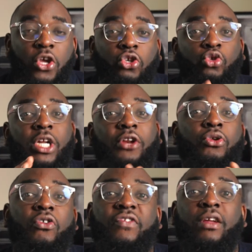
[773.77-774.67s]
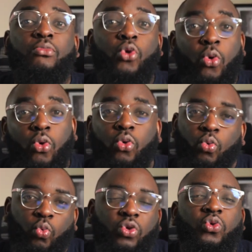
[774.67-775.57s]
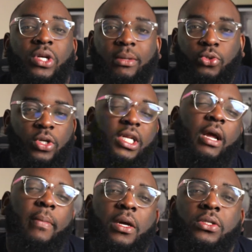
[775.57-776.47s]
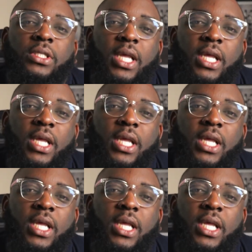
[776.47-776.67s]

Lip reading: so that none of them know which one I'm talking about.